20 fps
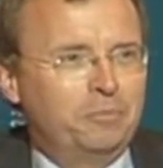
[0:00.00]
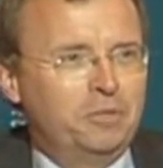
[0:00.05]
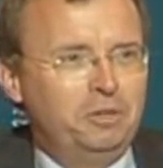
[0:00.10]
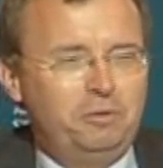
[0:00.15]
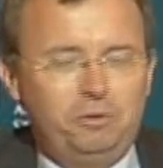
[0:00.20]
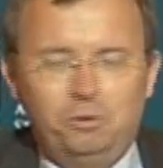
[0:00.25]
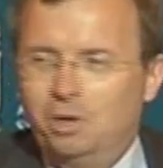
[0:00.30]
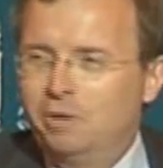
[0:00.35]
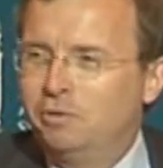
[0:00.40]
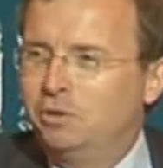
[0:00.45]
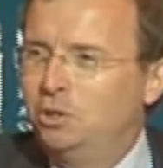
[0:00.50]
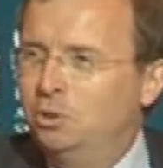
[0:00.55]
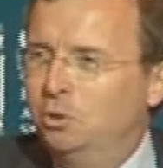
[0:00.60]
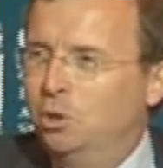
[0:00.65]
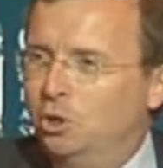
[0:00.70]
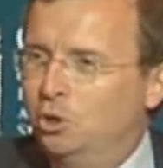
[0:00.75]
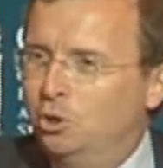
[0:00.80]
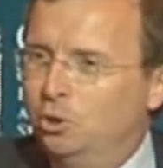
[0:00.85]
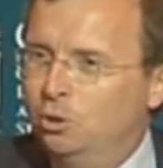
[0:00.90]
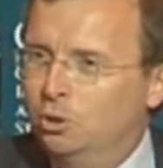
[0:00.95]
If you ever
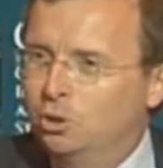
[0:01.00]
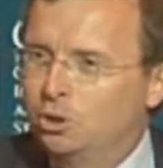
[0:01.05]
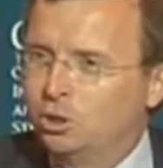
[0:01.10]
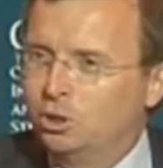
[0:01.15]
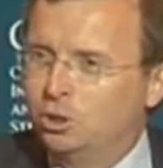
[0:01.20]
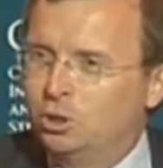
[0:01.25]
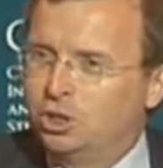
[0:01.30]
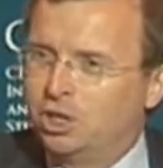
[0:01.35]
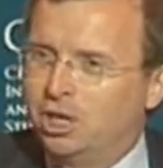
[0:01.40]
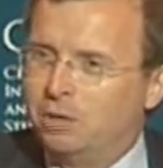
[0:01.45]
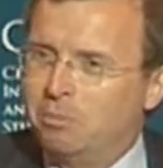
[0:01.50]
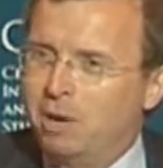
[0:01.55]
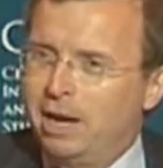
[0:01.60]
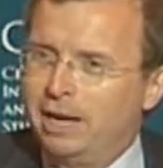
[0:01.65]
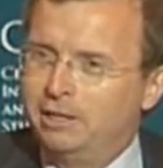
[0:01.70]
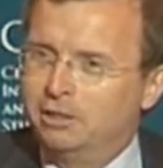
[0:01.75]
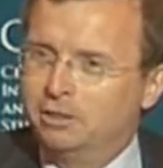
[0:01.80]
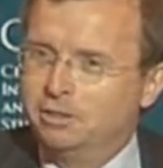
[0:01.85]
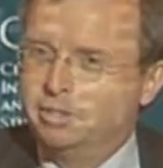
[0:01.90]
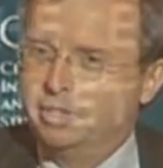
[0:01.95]
do a Google search on
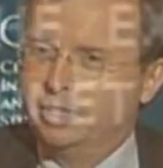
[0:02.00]
Michael